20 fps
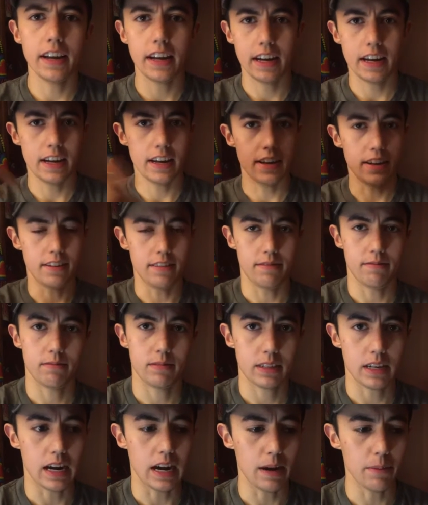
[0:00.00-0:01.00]
and
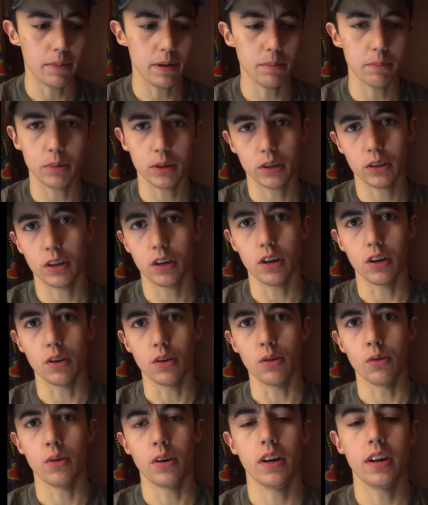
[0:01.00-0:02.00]
comment
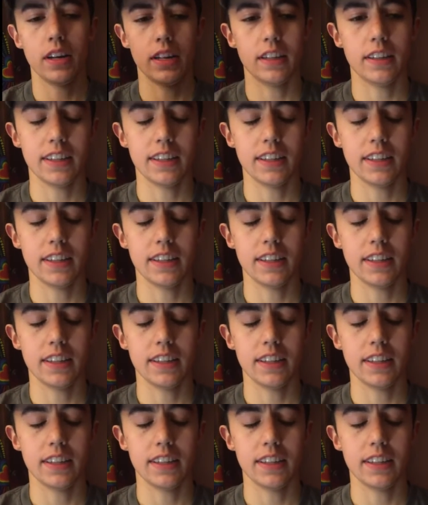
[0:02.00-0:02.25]
below